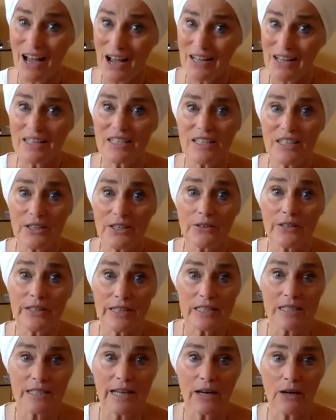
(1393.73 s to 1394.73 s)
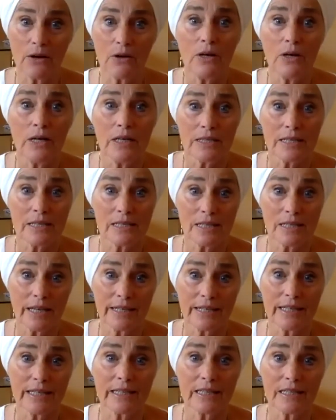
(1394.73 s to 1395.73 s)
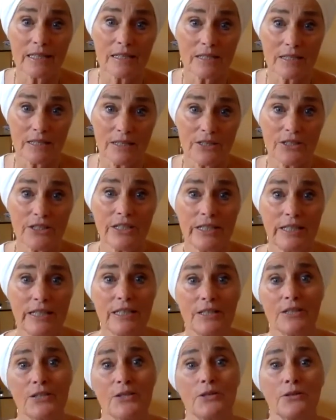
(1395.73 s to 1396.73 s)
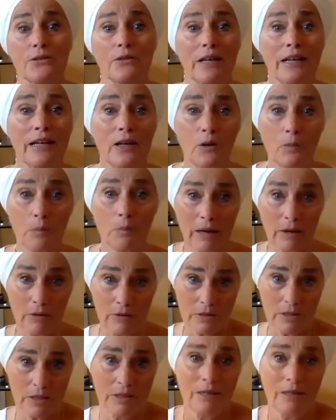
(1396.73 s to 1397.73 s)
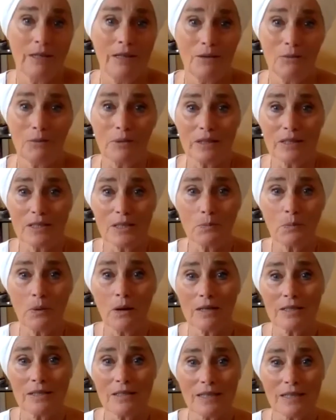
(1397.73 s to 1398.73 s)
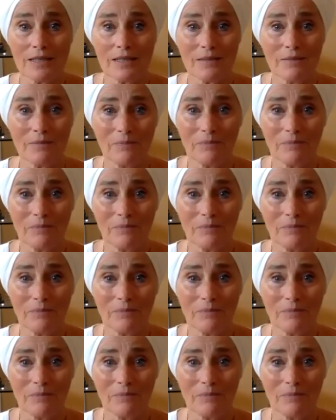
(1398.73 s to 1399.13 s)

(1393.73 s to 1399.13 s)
Siri is now deciding that she needs to help out with this process.